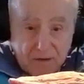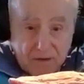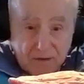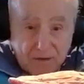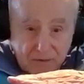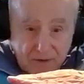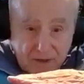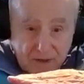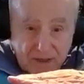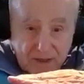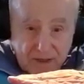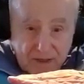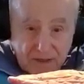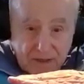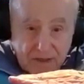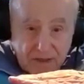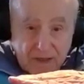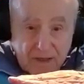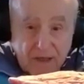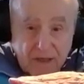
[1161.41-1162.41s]
Okay.
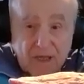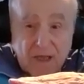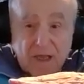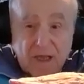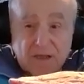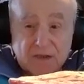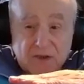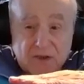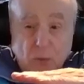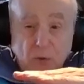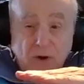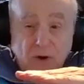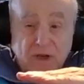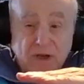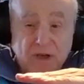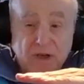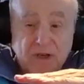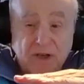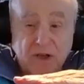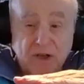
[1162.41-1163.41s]
Mm-hmm. So we're
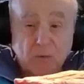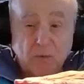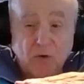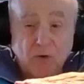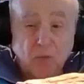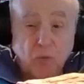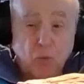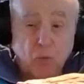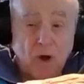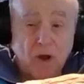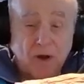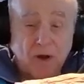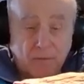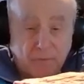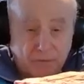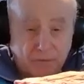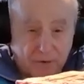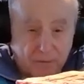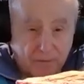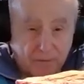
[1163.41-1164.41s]
going to deal with one
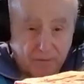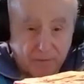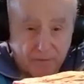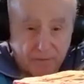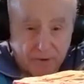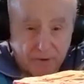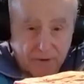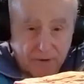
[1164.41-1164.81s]
of them.